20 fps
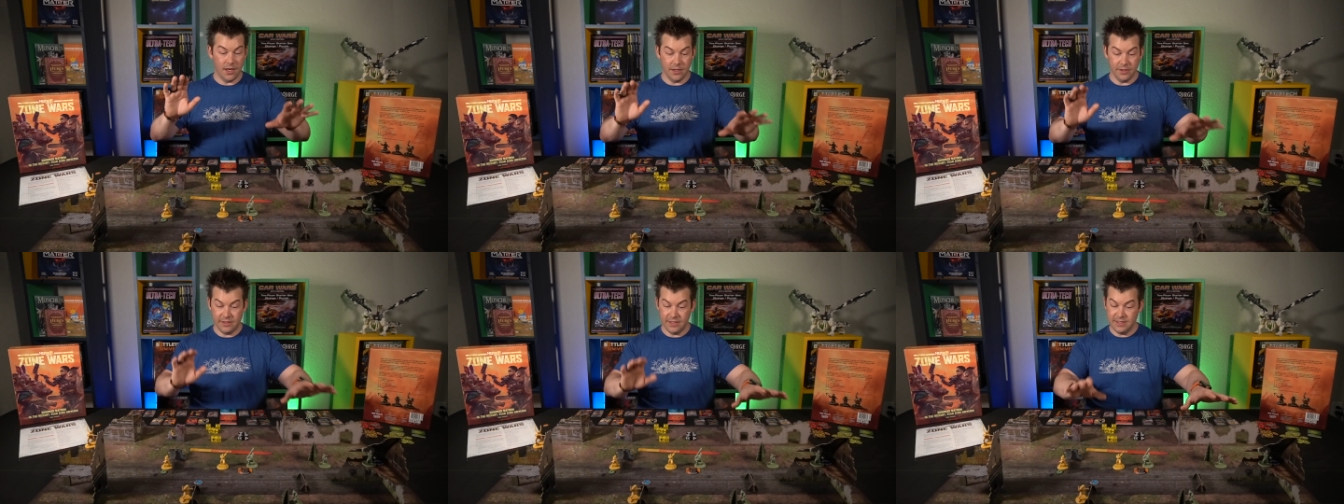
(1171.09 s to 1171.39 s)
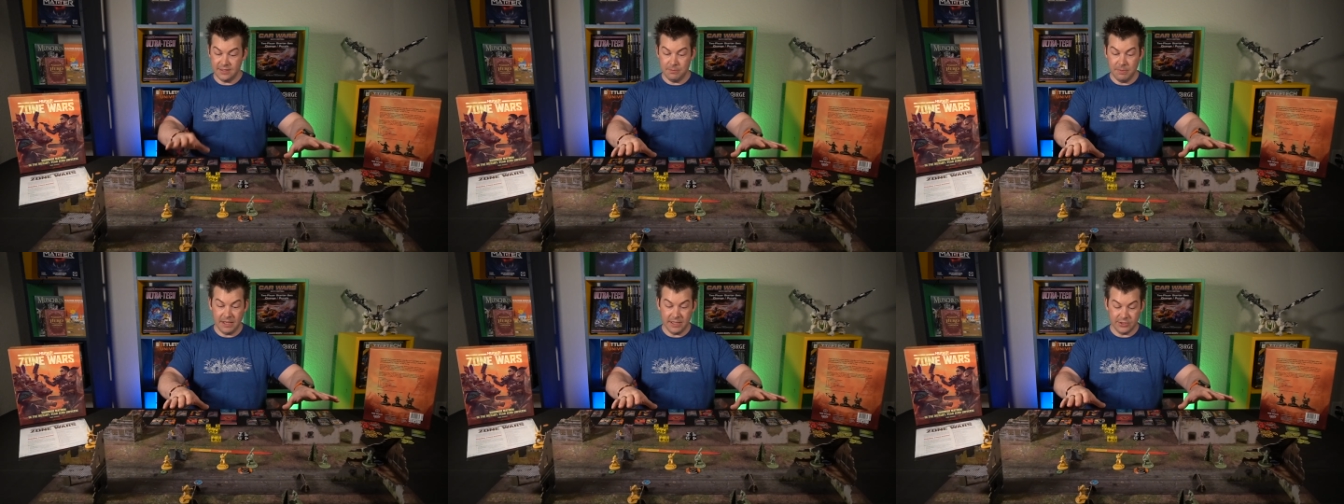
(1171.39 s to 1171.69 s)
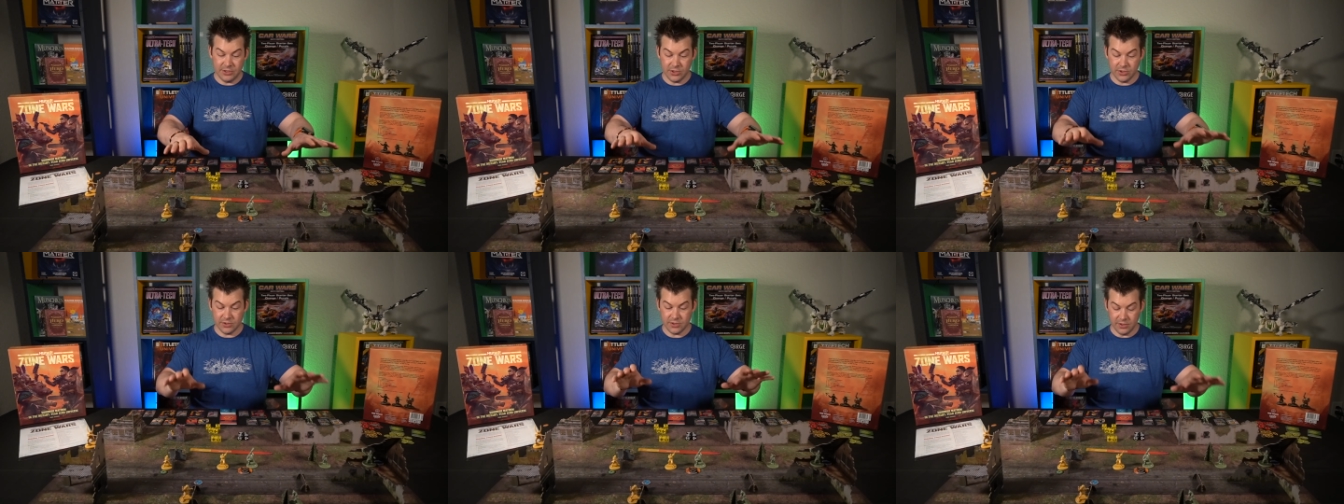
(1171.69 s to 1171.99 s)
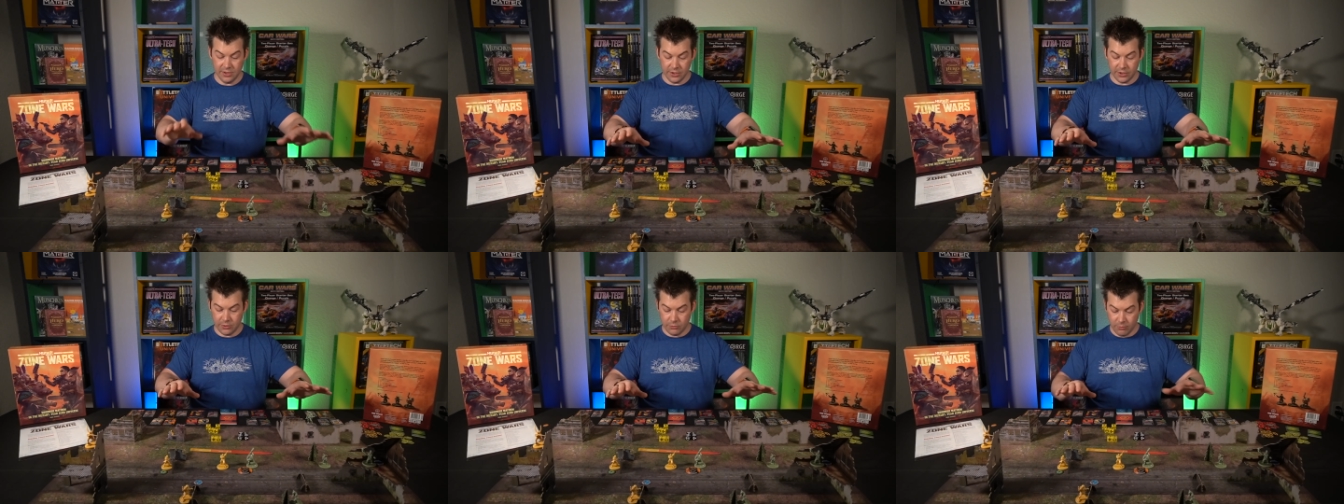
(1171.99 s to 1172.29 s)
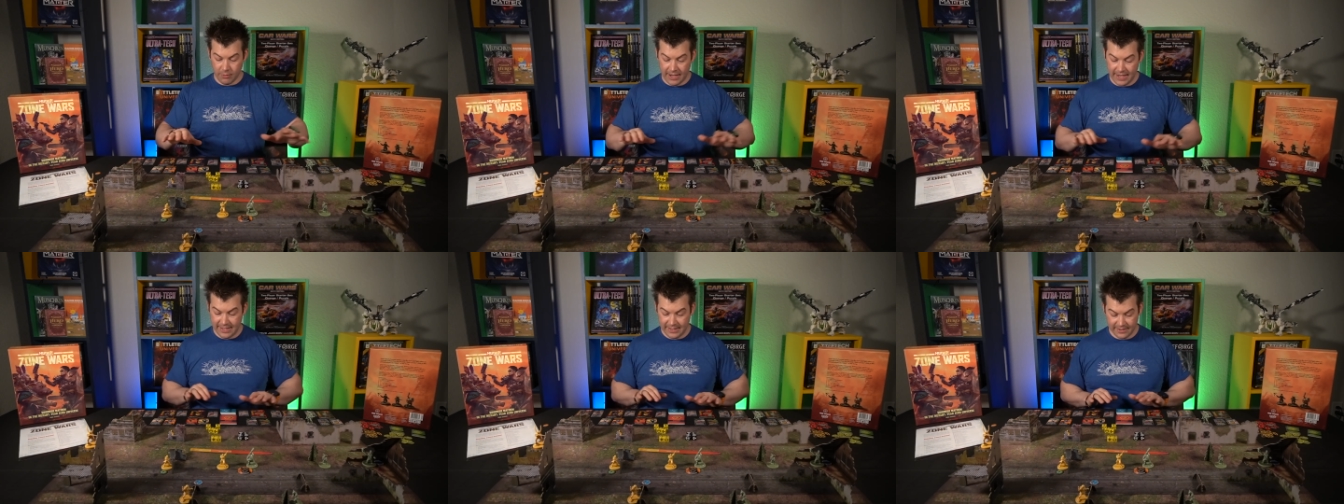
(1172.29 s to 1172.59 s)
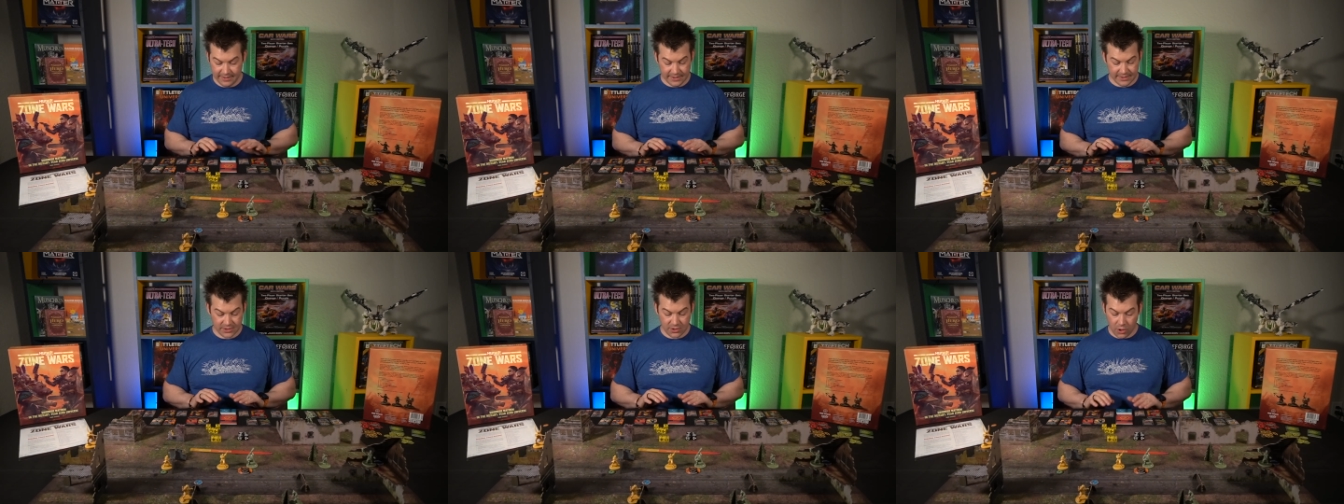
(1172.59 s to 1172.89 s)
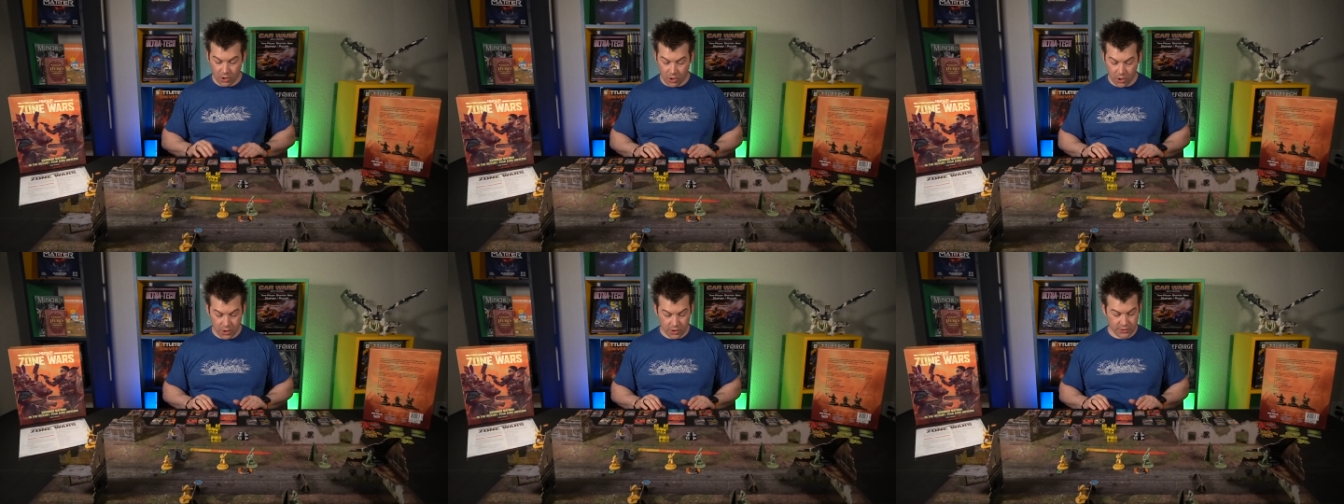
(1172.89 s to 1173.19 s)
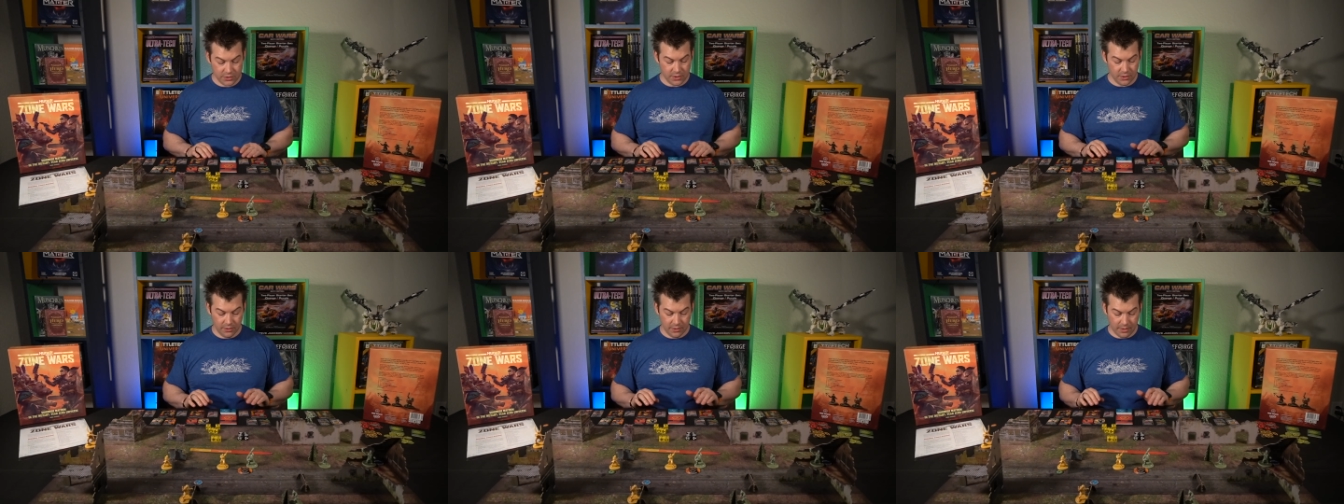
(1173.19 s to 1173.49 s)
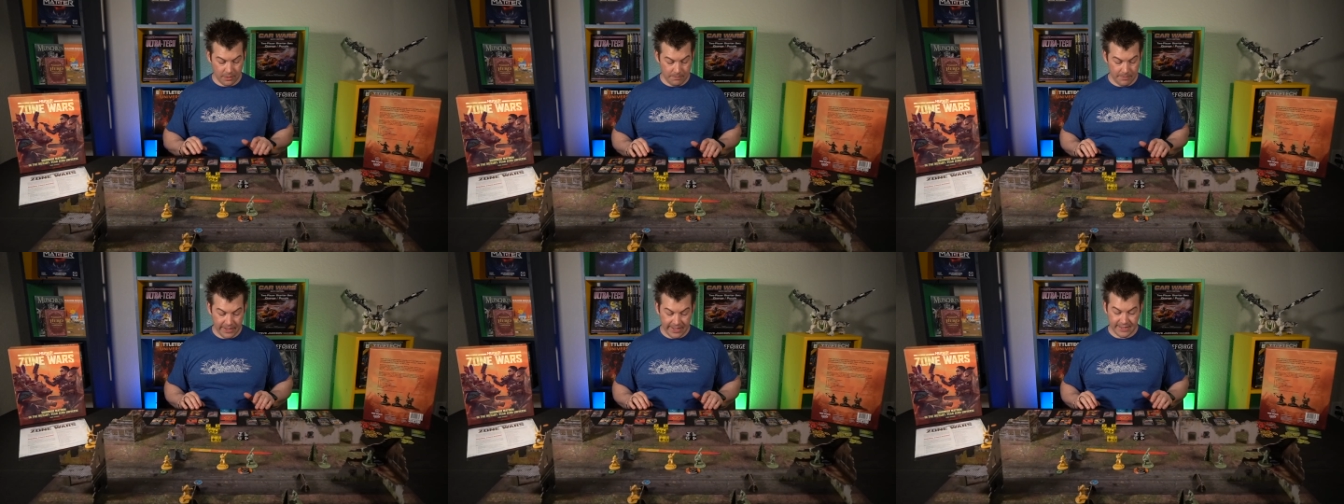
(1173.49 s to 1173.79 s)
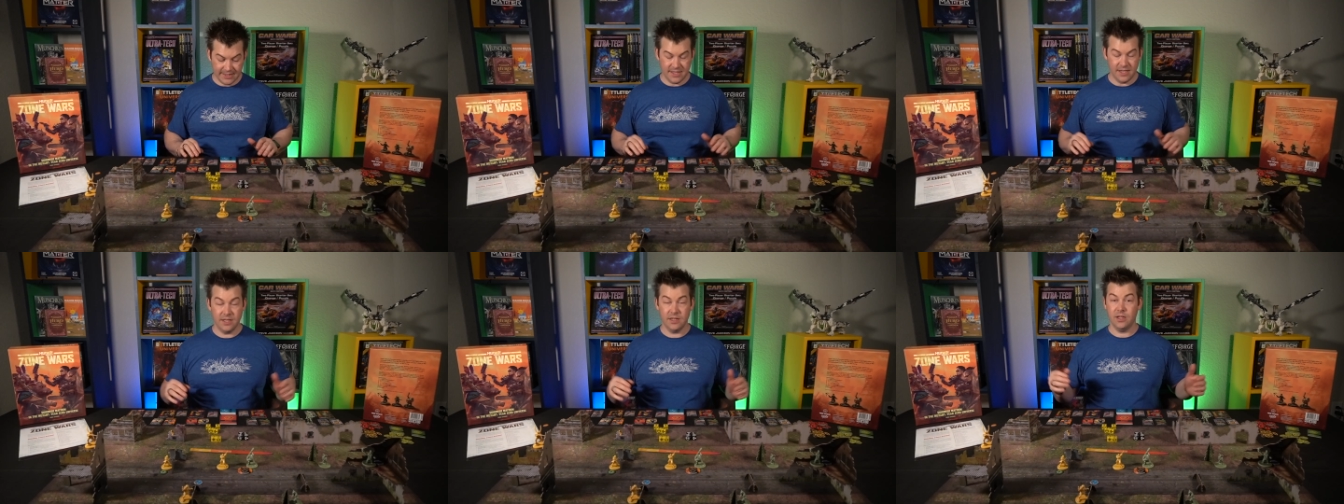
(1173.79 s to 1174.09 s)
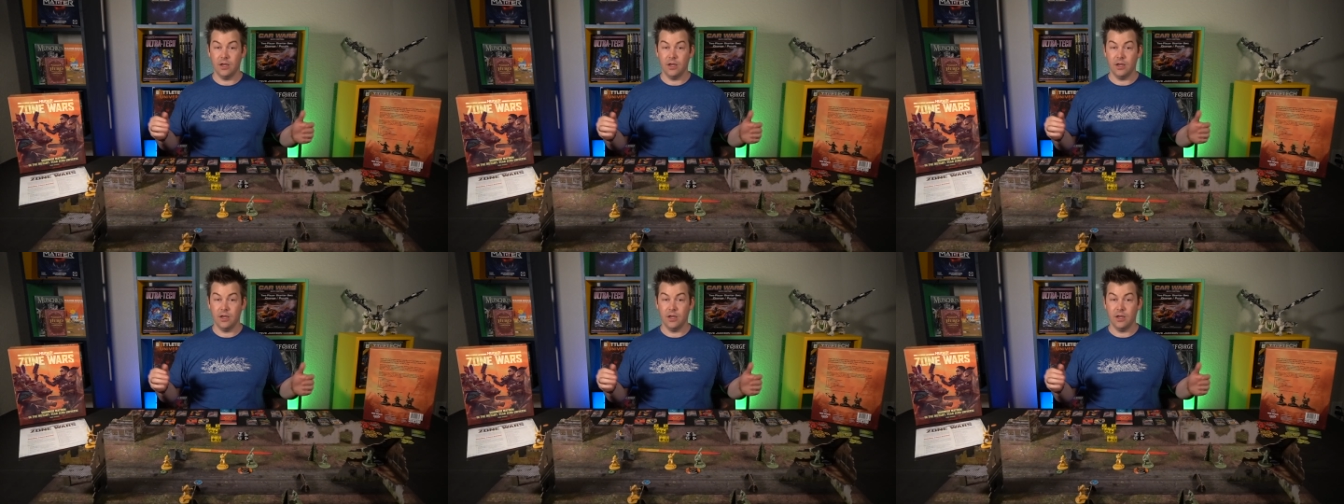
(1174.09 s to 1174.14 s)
These miniatures look great. These cards look amazing.